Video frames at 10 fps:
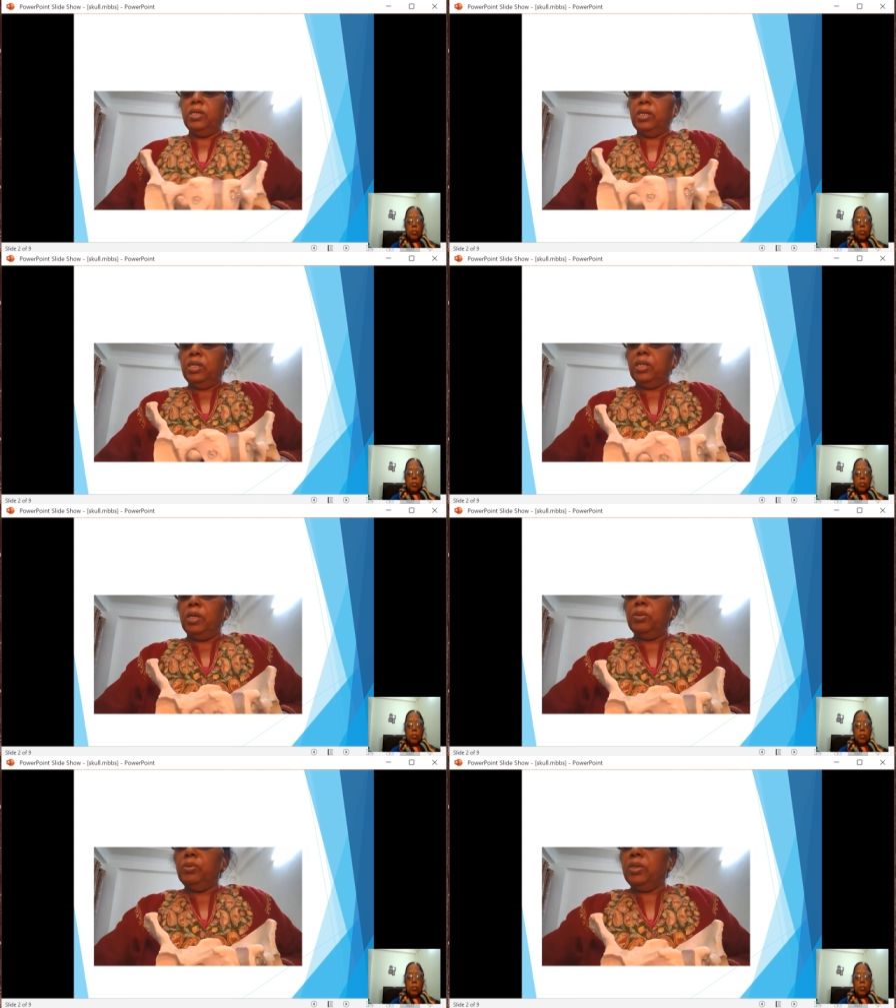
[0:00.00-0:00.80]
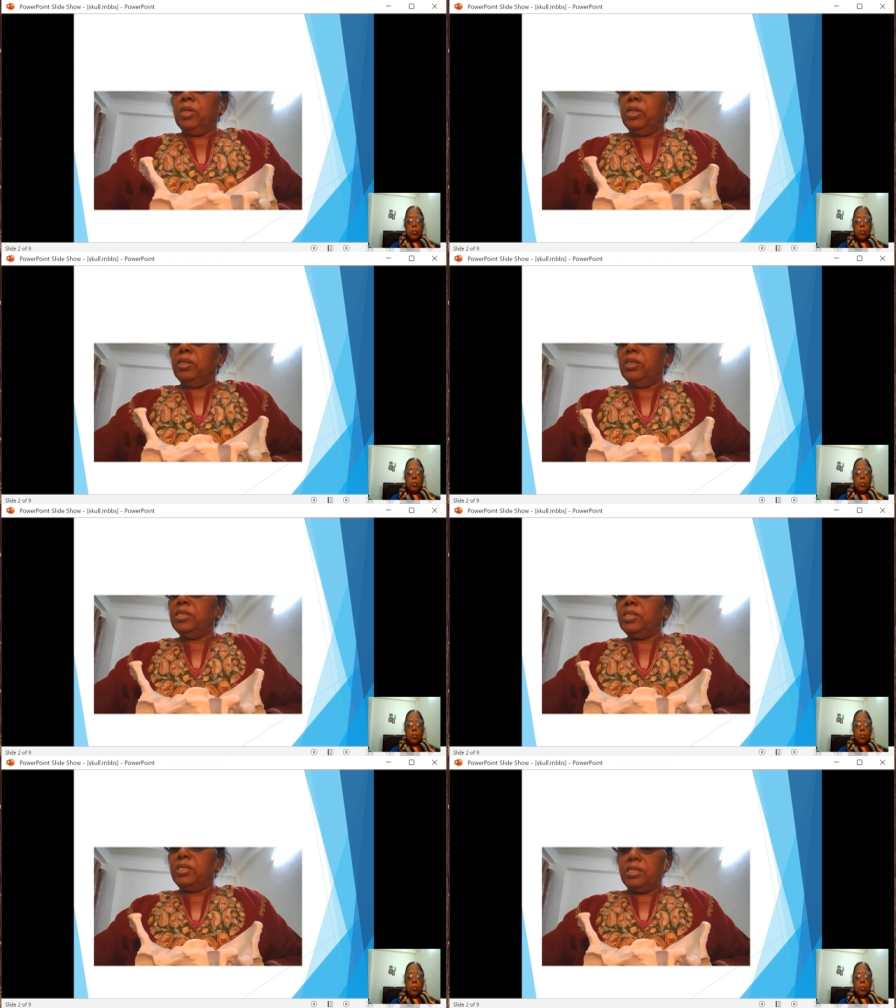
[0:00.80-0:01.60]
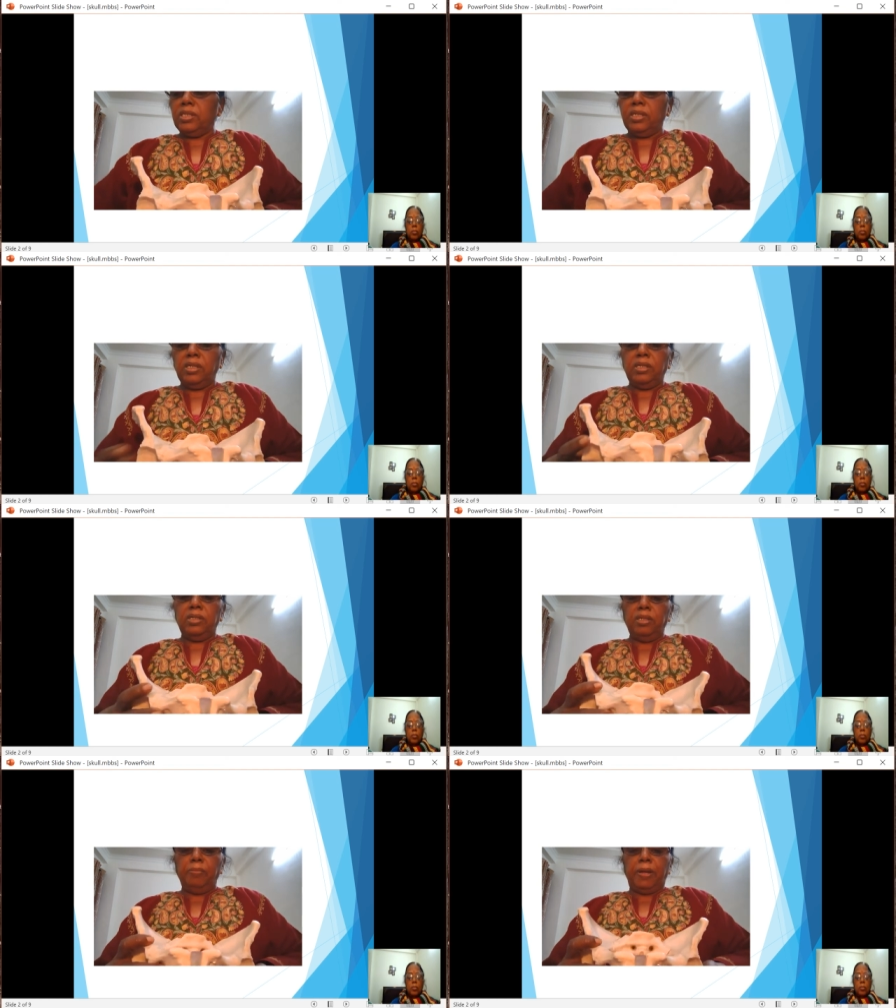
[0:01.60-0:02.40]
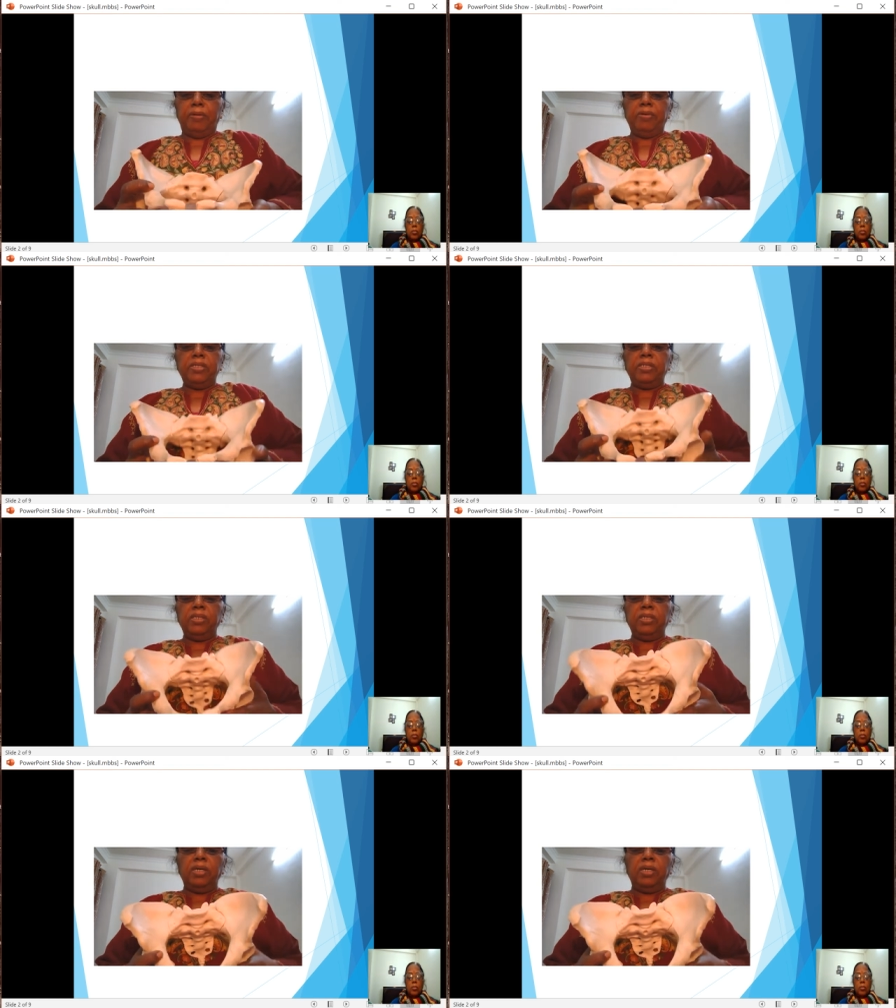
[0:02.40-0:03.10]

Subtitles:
Now this is the pelvis,